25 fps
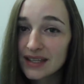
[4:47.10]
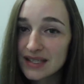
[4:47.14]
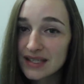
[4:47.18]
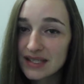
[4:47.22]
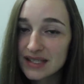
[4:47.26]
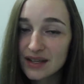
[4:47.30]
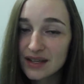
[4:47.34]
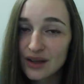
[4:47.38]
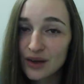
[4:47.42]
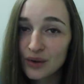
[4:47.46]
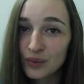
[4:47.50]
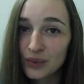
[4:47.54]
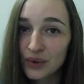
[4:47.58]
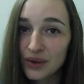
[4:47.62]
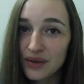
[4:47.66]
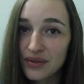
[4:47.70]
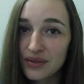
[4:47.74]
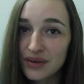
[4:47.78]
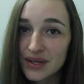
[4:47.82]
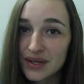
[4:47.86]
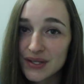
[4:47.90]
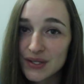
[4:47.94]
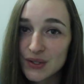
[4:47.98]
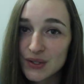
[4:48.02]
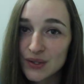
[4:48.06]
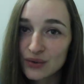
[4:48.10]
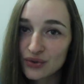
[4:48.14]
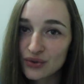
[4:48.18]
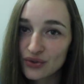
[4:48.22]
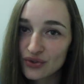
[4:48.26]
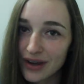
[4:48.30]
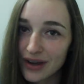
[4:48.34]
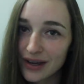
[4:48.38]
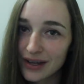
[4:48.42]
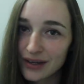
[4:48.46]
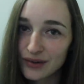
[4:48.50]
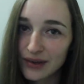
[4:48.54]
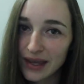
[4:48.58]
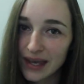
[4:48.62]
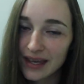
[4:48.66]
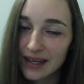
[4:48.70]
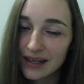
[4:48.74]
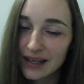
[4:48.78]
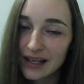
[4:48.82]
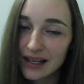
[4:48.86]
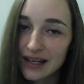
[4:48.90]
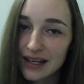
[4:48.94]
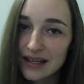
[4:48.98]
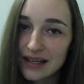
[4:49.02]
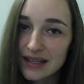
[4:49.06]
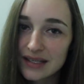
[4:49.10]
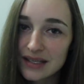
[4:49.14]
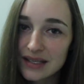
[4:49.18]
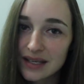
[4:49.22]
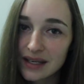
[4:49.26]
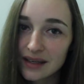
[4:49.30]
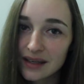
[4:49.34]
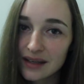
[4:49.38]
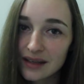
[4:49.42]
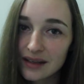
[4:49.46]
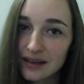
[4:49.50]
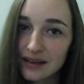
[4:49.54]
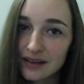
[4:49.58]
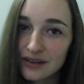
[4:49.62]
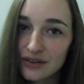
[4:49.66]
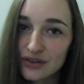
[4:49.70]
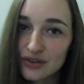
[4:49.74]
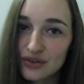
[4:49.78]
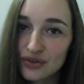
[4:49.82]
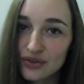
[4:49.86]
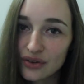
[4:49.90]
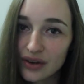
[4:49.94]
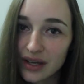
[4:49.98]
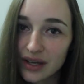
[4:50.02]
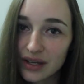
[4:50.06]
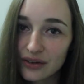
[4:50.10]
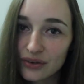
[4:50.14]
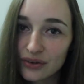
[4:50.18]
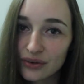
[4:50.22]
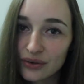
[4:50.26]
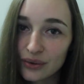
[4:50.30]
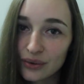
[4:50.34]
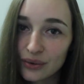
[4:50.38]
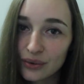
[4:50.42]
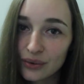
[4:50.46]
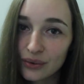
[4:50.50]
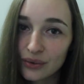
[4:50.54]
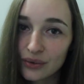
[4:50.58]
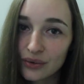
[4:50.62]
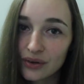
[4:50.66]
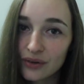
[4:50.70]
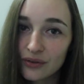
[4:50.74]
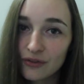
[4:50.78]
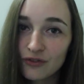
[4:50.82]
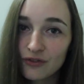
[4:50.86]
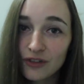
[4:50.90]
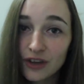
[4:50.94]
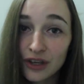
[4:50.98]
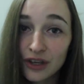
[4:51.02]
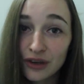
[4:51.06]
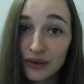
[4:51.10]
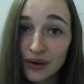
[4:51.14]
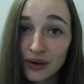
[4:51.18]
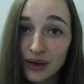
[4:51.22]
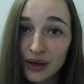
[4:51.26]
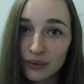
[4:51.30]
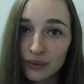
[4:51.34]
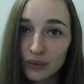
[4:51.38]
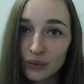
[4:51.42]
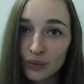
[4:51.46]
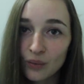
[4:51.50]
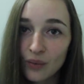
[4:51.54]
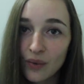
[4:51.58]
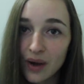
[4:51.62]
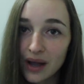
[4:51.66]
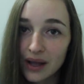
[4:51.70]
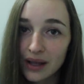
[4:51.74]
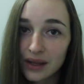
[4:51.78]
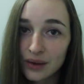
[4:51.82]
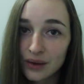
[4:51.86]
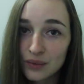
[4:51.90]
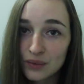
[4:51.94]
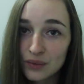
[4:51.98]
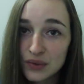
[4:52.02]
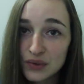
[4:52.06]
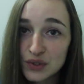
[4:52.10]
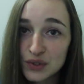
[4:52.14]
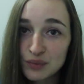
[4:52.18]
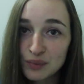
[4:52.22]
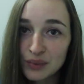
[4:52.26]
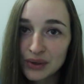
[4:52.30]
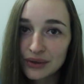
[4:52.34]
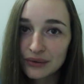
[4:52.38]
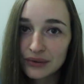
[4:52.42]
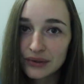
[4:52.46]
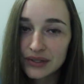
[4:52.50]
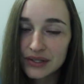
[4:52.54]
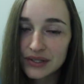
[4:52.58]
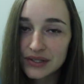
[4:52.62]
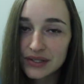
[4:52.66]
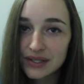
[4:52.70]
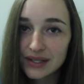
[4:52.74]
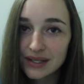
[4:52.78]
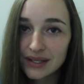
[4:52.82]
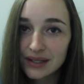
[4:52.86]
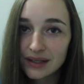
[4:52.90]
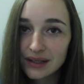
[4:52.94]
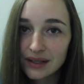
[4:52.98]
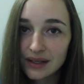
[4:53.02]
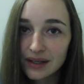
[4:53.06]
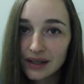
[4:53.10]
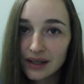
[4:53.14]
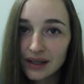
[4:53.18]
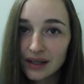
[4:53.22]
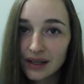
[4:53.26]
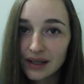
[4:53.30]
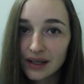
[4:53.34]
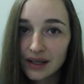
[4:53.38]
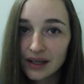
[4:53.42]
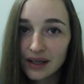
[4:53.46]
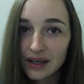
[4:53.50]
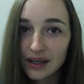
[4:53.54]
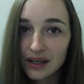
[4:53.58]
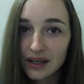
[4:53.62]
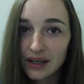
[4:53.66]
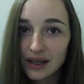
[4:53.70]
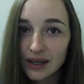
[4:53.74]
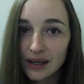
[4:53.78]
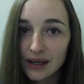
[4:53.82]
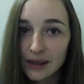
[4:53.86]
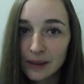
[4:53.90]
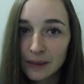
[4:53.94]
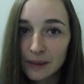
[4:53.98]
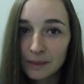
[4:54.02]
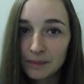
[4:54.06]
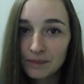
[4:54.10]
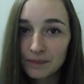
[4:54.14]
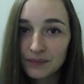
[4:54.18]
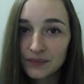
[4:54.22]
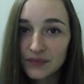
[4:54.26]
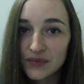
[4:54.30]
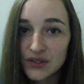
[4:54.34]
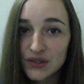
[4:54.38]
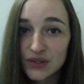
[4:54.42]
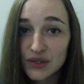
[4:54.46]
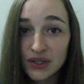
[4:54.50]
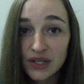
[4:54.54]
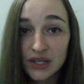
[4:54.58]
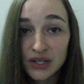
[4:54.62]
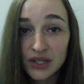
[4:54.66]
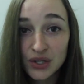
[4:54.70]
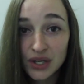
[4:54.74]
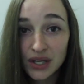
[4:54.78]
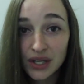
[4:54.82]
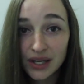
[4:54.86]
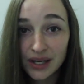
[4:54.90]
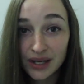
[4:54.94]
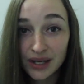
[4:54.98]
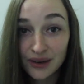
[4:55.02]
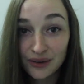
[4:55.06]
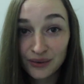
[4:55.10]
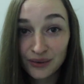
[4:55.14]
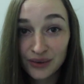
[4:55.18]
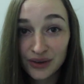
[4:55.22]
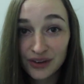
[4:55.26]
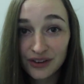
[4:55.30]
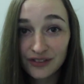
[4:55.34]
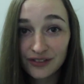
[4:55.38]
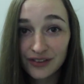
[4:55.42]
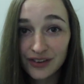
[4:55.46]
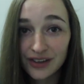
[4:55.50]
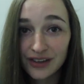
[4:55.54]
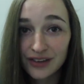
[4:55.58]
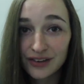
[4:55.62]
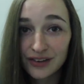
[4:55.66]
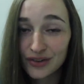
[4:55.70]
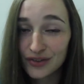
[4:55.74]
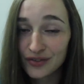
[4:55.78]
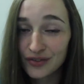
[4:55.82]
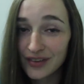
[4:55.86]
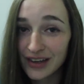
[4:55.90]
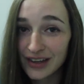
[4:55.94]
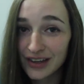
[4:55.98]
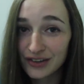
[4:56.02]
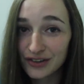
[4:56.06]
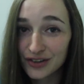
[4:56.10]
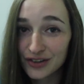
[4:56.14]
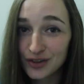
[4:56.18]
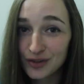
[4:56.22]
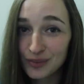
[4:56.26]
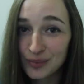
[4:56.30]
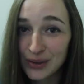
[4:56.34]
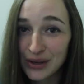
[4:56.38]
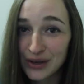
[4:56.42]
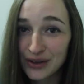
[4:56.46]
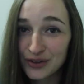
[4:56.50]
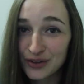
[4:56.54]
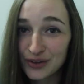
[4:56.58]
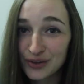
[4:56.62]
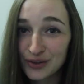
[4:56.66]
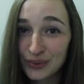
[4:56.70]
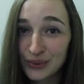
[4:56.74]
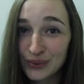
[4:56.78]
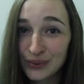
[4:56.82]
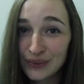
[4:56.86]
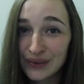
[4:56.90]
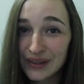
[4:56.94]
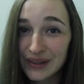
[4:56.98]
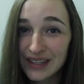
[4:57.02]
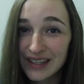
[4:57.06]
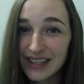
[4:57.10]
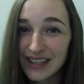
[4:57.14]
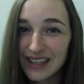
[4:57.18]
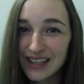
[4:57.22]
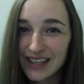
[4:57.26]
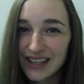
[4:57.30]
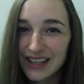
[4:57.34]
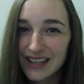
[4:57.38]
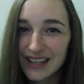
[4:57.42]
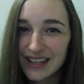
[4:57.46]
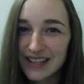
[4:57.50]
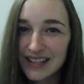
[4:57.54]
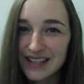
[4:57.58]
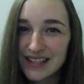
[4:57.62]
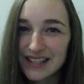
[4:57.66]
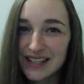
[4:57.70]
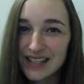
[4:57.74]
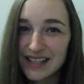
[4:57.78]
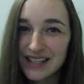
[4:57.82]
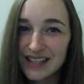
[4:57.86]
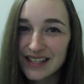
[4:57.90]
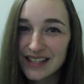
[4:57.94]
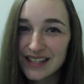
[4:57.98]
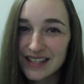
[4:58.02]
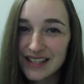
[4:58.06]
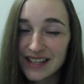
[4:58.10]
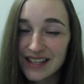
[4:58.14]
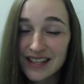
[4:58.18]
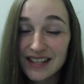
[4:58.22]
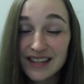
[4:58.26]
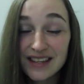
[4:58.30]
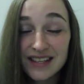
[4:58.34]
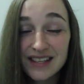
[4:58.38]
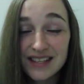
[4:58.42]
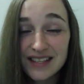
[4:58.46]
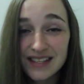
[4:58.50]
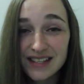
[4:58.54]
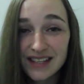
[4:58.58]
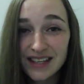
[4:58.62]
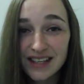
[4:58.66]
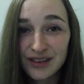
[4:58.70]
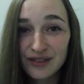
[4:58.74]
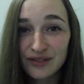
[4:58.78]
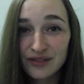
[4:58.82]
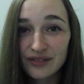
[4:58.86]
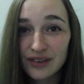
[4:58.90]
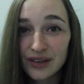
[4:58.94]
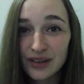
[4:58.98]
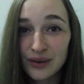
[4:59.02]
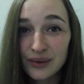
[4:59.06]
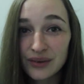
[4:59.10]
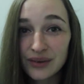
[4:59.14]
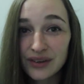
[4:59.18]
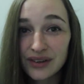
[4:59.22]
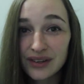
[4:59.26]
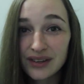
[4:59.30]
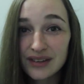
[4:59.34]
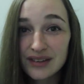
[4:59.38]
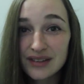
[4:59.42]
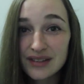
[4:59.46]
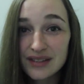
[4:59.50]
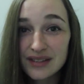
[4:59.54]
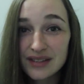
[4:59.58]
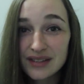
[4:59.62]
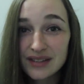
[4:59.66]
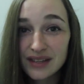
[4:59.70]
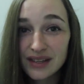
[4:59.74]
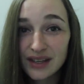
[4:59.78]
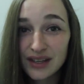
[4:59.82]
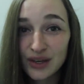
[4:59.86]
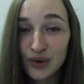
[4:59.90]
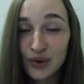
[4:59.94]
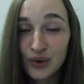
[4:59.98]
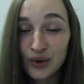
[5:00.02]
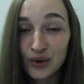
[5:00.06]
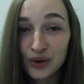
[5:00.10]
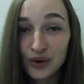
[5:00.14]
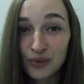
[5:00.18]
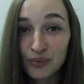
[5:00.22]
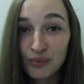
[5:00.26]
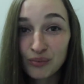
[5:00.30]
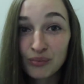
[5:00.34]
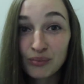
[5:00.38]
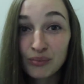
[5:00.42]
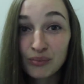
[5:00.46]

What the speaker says: it's not worth it. So try to analyze it and try to figure out why you experience it, so that you can get rid of it as fast as possible, and that it doesn't influence your